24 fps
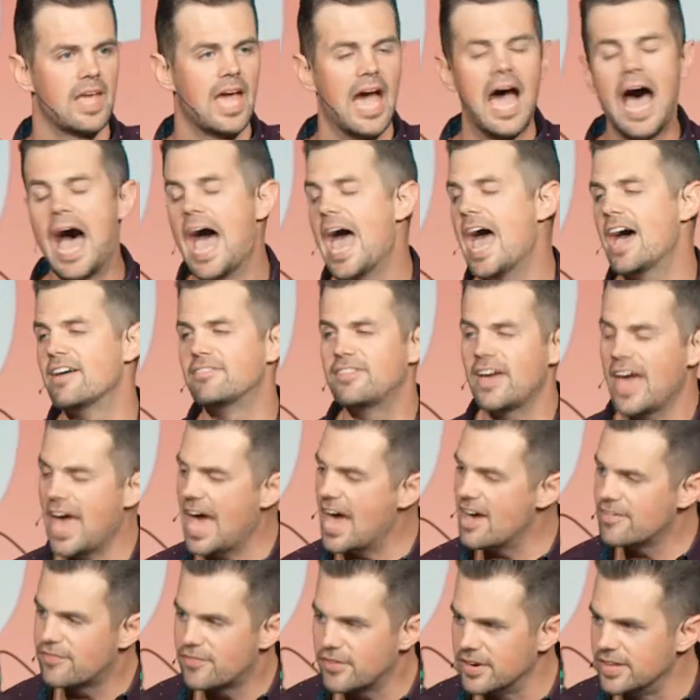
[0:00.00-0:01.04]
I have
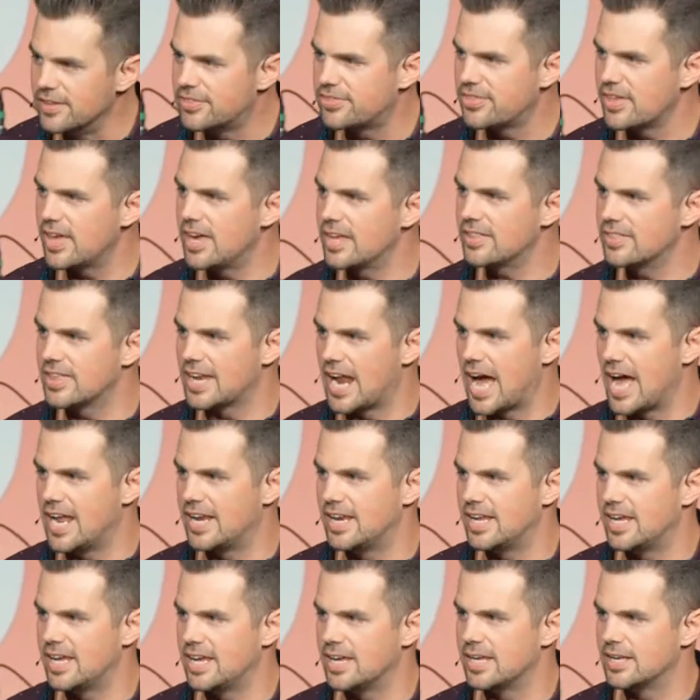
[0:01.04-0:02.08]
everything that I
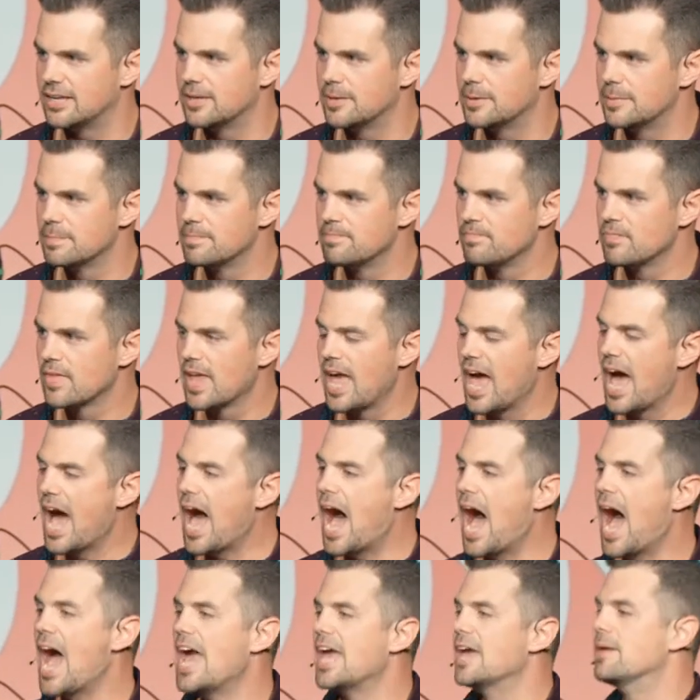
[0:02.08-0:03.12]
need.
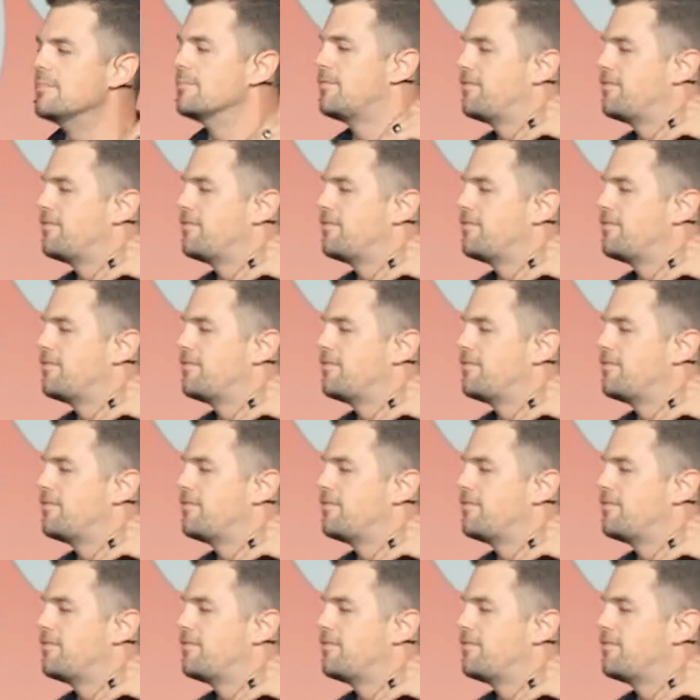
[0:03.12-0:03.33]
I am